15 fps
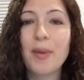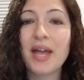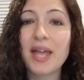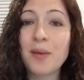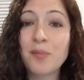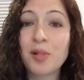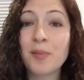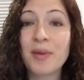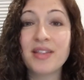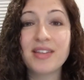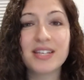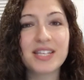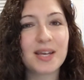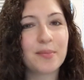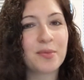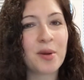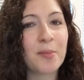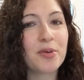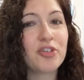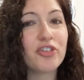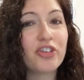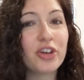by implementing tip
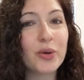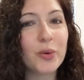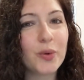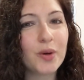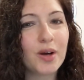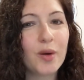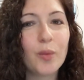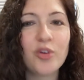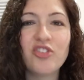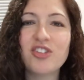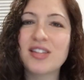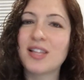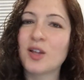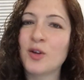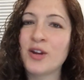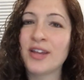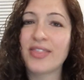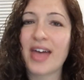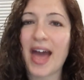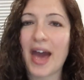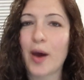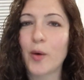number two, which is
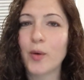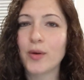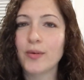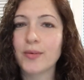learning the how.